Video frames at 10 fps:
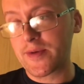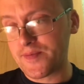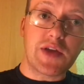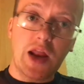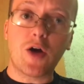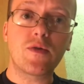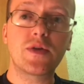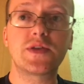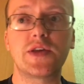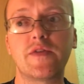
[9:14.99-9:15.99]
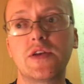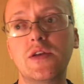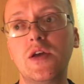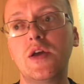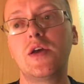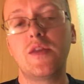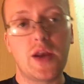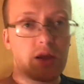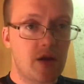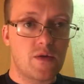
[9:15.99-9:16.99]
I have to get out at 7,
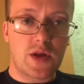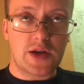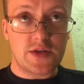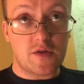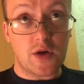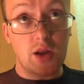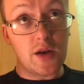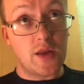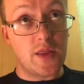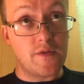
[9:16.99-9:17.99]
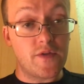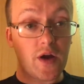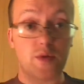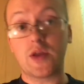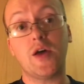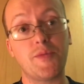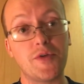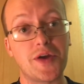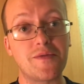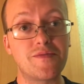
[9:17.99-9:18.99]
and I can go and catch the train, and then figure out what the hell I'm
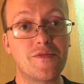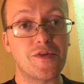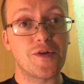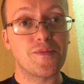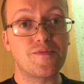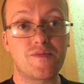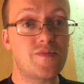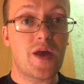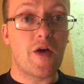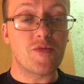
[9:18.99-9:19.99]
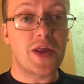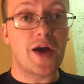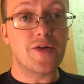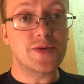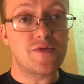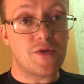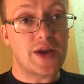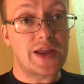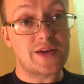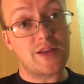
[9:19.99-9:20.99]
doing for however many hours before I
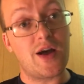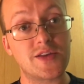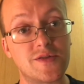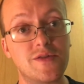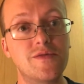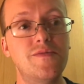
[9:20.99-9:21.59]
get into the hostel.